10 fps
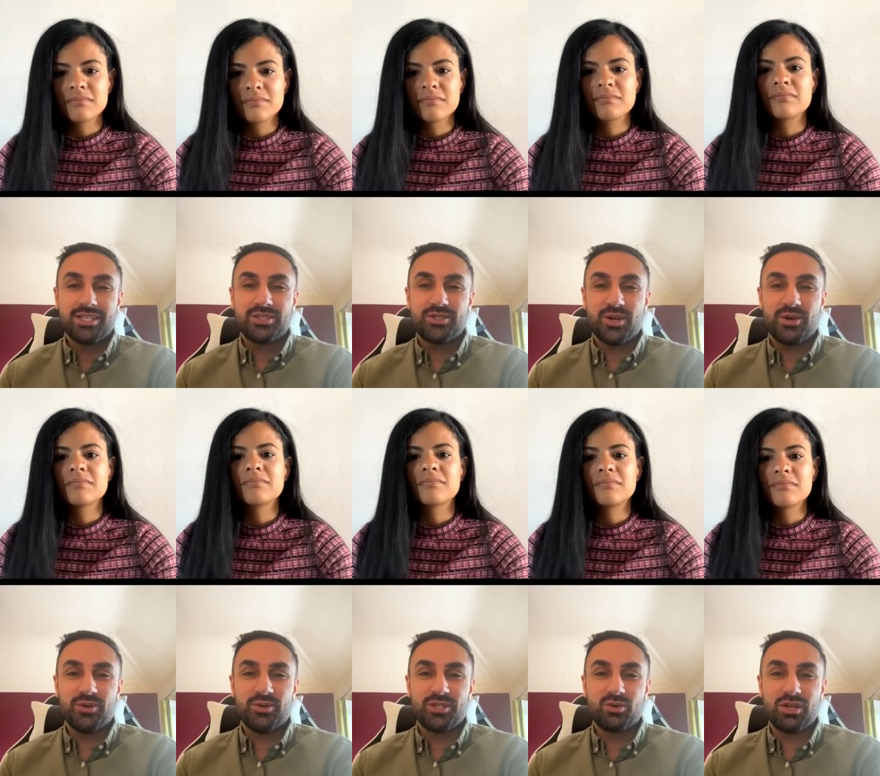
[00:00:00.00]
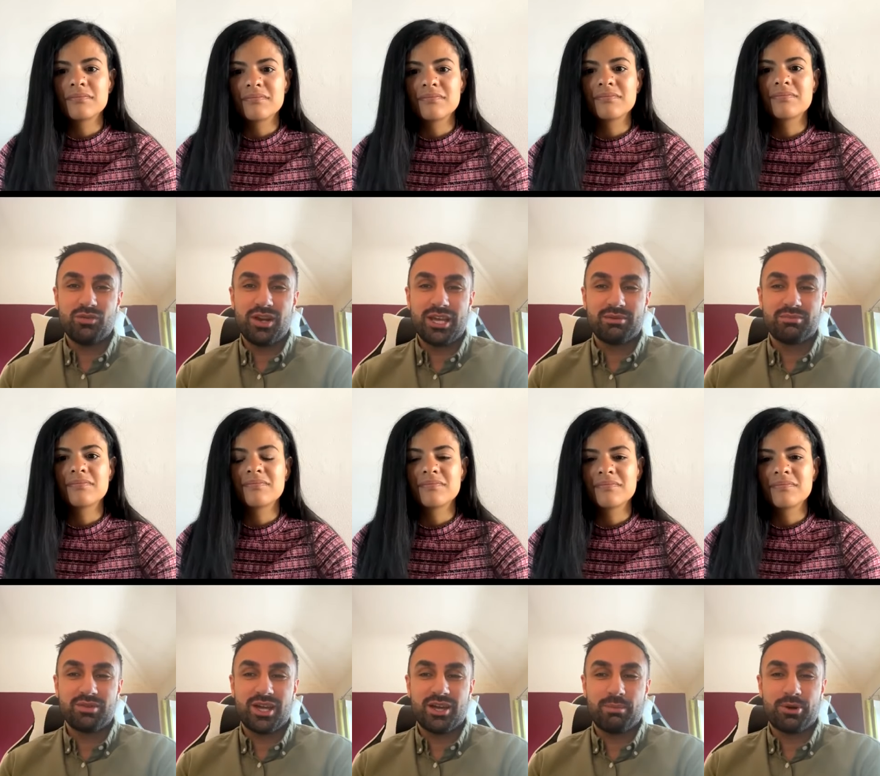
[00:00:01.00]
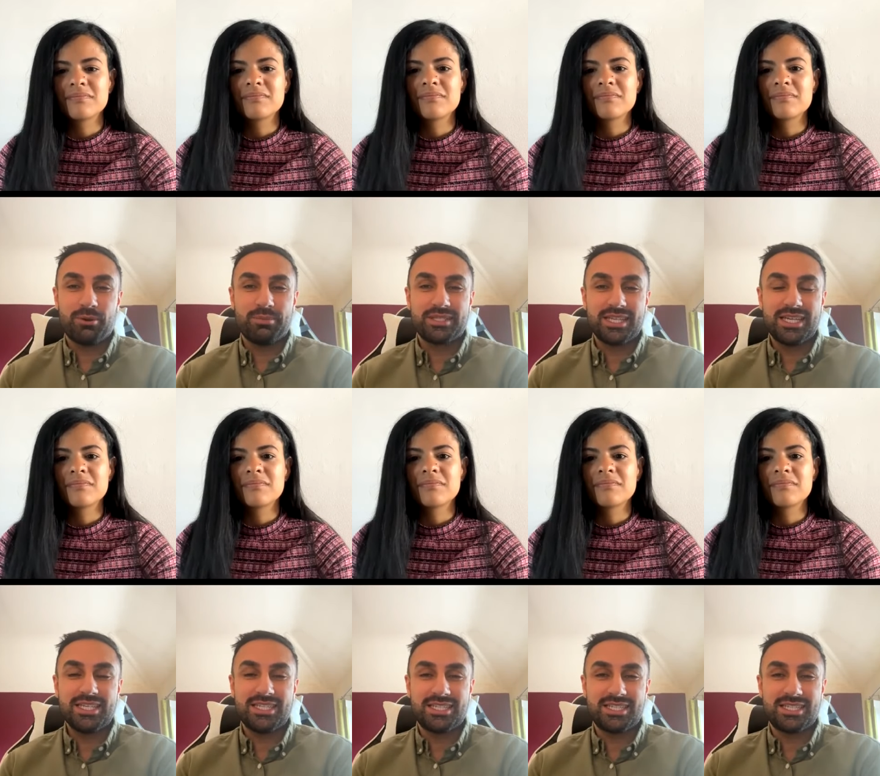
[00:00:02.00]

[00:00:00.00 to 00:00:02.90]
Speaker 1: So the twin flame uh, purpose is